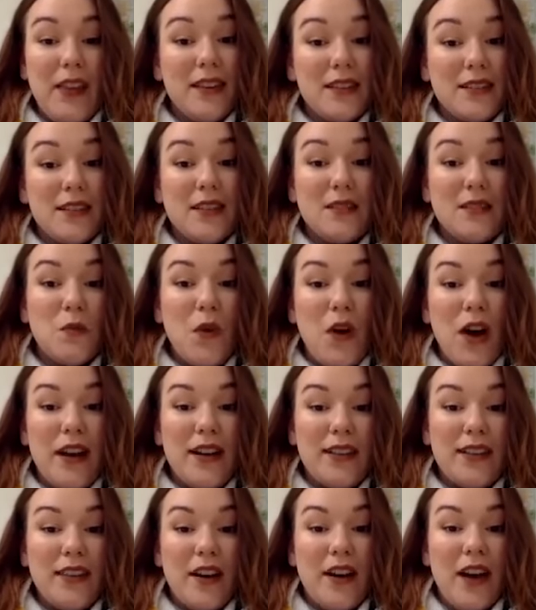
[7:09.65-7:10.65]
this is what
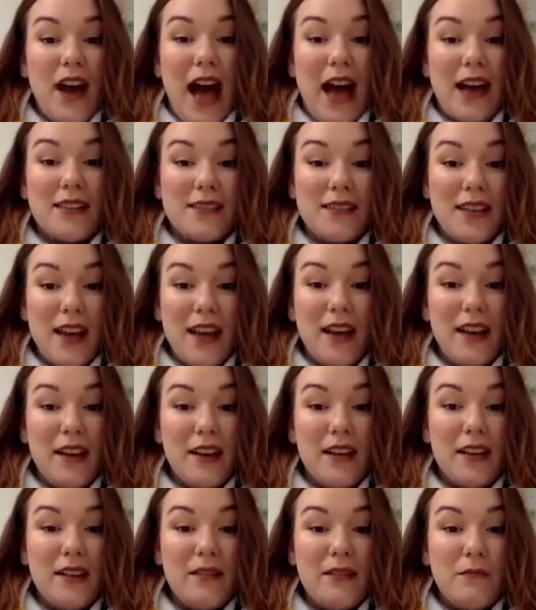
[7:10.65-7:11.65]
they're
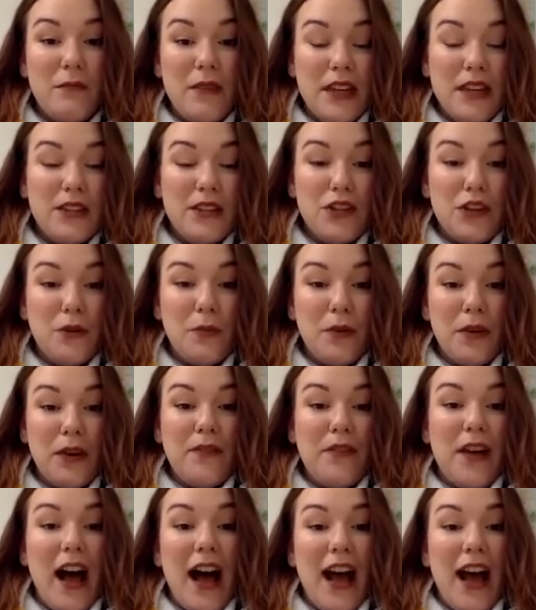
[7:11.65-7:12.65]
asking me to
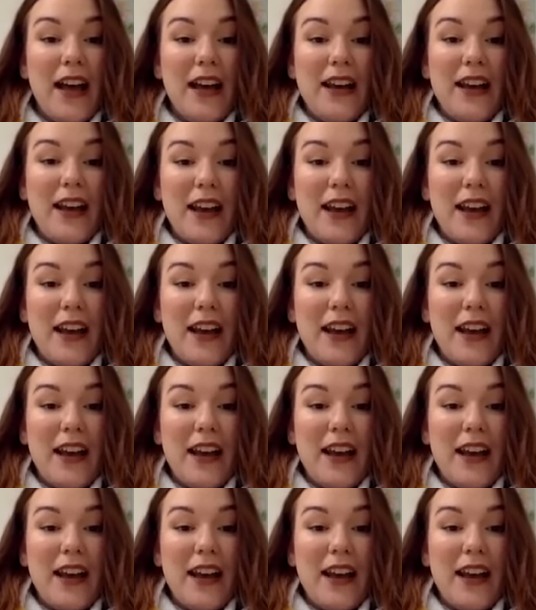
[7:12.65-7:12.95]
provide,